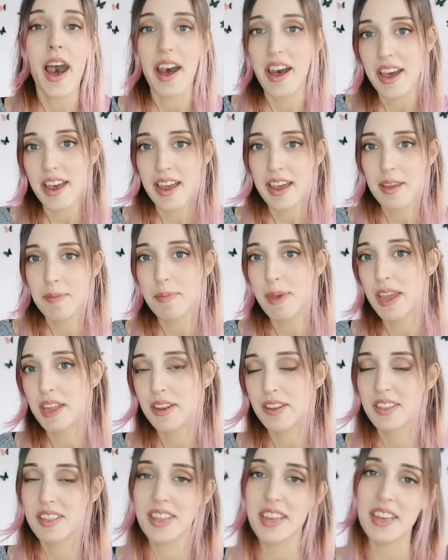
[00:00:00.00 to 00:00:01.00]
I
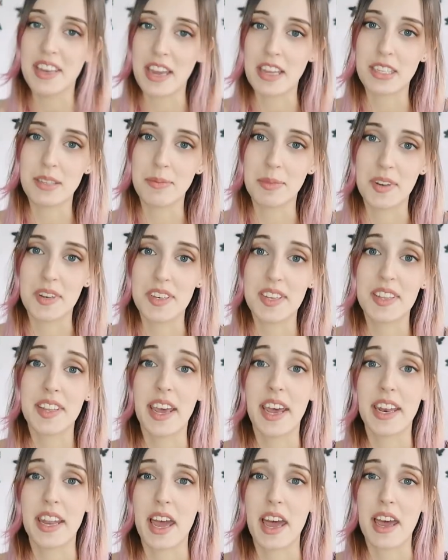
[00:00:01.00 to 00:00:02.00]
made the announcement
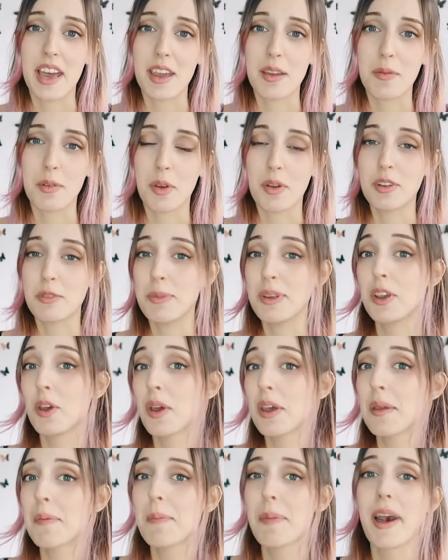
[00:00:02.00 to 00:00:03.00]
that I am going to be
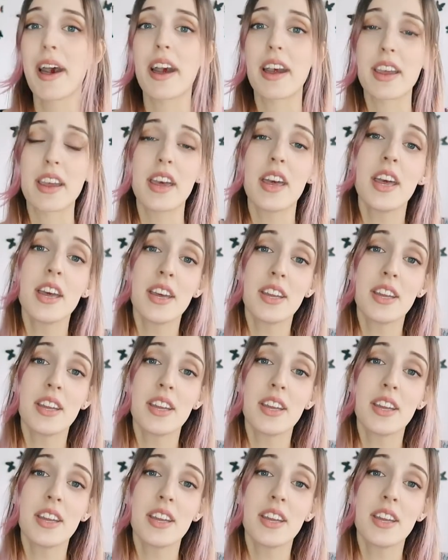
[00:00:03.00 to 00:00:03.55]
going back